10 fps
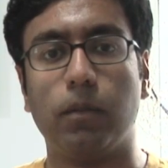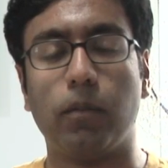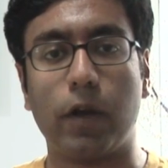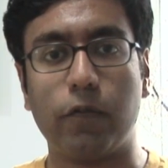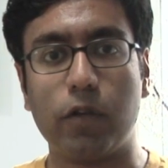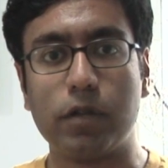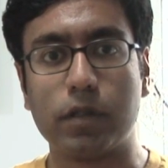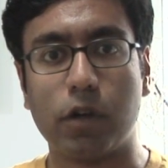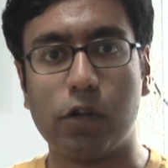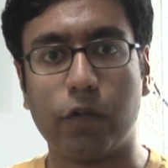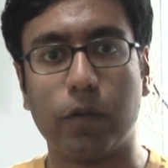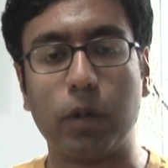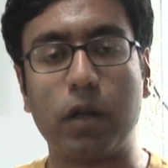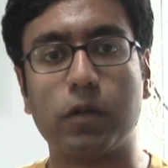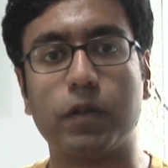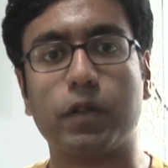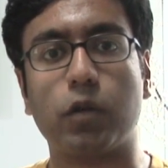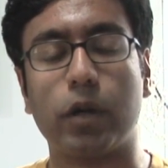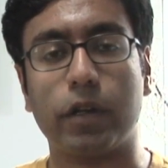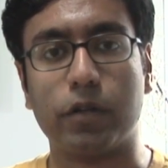My first girlfriend when I was
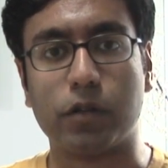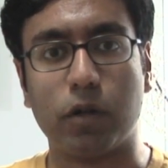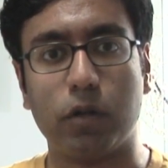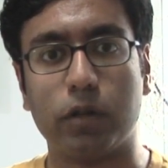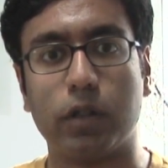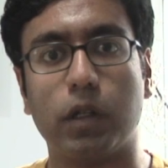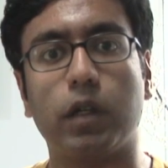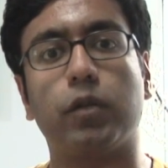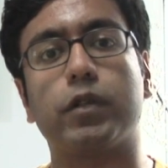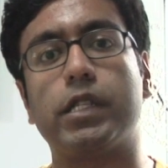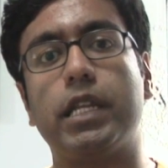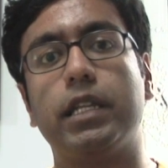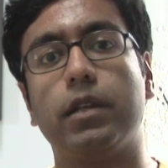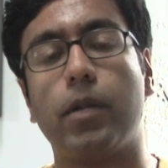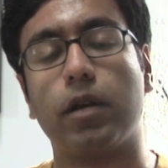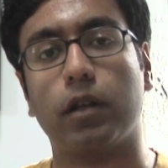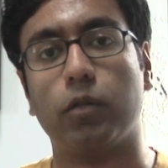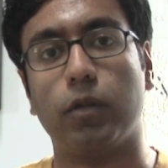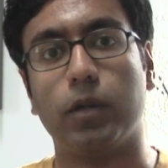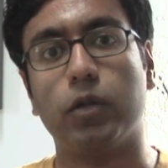20 years old was an Indian American
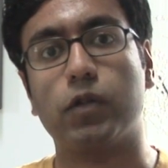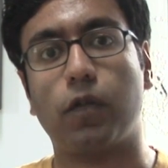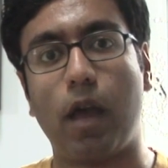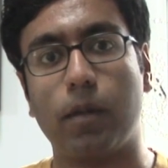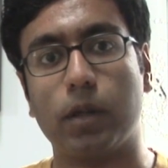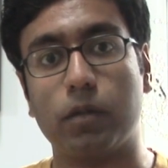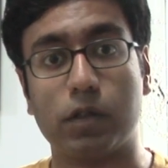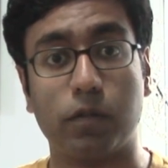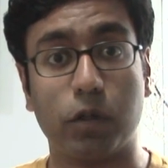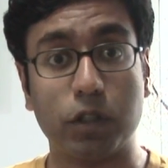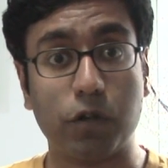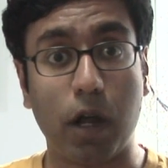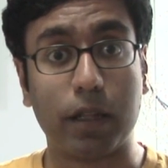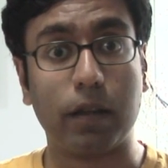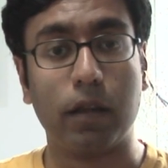woman whose family was from Gujarat.